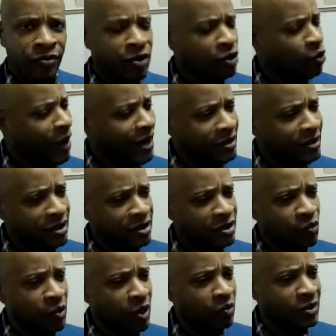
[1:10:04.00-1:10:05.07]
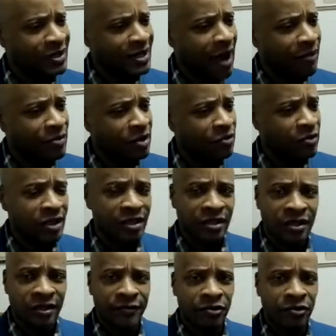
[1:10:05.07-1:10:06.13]
the greatness of what was happening with this
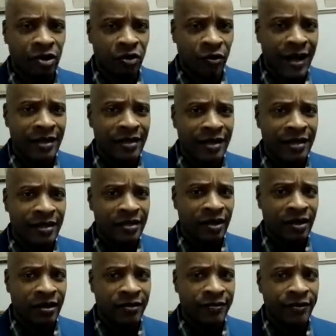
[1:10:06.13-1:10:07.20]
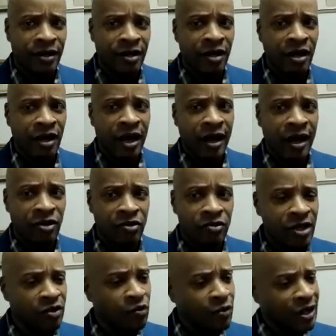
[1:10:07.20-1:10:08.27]
interview, the greatness of, and you
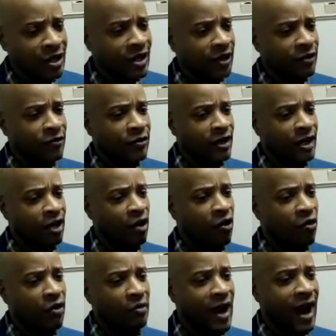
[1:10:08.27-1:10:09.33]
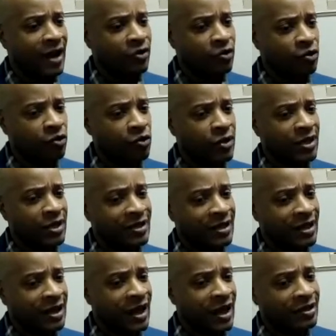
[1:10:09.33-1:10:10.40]
just reliving and going back through and
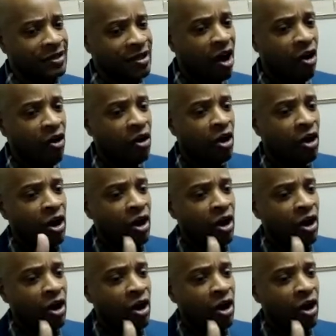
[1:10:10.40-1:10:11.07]
saw,